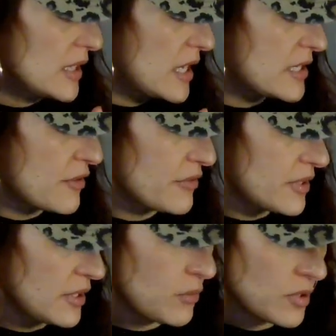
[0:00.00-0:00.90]
I
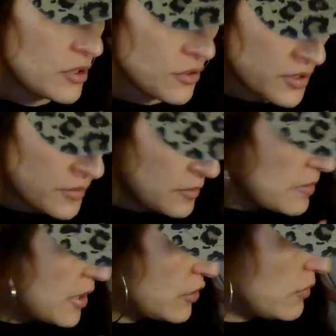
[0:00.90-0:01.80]
definitely want to do some of
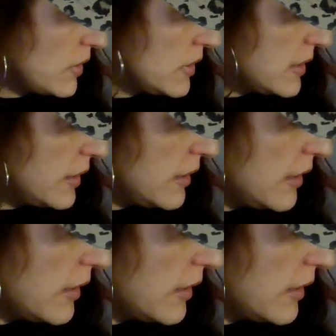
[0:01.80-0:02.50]
my new ones, I think.